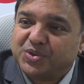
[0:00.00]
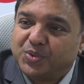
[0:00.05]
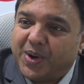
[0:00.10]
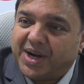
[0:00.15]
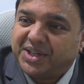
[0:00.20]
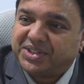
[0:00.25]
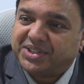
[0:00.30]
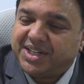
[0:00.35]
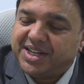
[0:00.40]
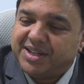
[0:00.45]

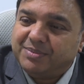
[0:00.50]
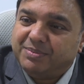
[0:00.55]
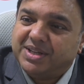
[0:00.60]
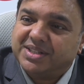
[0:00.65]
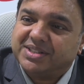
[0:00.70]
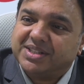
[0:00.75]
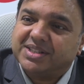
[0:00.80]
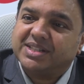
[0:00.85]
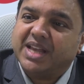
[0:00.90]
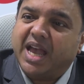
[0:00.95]
quarterly
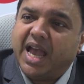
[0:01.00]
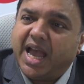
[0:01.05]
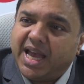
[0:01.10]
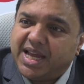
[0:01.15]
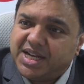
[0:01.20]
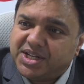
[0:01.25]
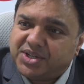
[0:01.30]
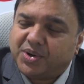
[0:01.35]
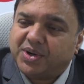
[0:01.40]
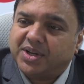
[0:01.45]
basis,
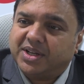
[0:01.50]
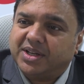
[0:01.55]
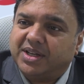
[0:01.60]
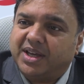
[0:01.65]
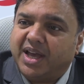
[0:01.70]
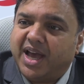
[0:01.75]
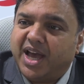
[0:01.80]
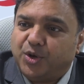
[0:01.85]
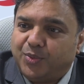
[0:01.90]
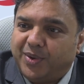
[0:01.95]
and on an
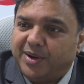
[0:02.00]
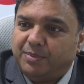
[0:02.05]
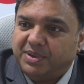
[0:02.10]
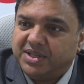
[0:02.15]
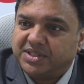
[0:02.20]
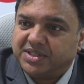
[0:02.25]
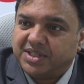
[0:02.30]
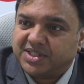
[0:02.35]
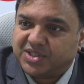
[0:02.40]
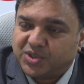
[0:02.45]
annual
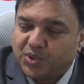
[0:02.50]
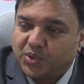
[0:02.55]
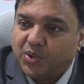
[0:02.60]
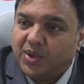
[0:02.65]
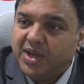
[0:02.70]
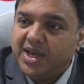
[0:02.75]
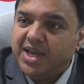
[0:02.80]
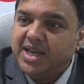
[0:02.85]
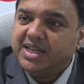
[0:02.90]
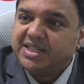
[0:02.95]
basis.
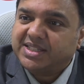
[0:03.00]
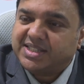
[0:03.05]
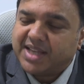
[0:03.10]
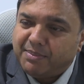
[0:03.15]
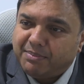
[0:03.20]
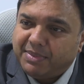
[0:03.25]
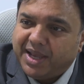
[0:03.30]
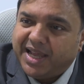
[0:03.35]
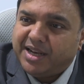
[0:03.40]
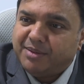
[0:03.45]
So,
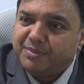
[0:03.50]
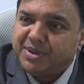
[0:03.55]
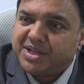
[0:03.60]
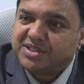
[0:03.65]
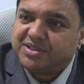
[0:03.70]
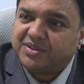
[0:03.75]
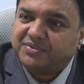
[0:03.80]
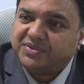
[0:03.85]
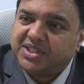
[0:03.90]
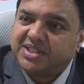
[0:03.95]
some
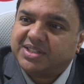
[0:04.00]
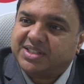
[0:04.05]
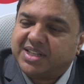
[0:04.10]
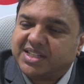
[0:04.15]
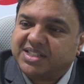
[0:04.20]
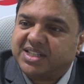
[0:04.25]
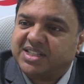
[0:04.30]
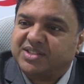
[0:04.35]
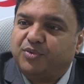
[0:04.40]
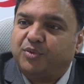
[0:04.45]
elements of this
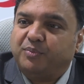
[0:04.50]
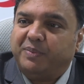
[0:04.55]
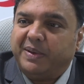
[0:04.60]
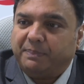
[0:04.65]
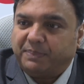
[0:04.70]
success would be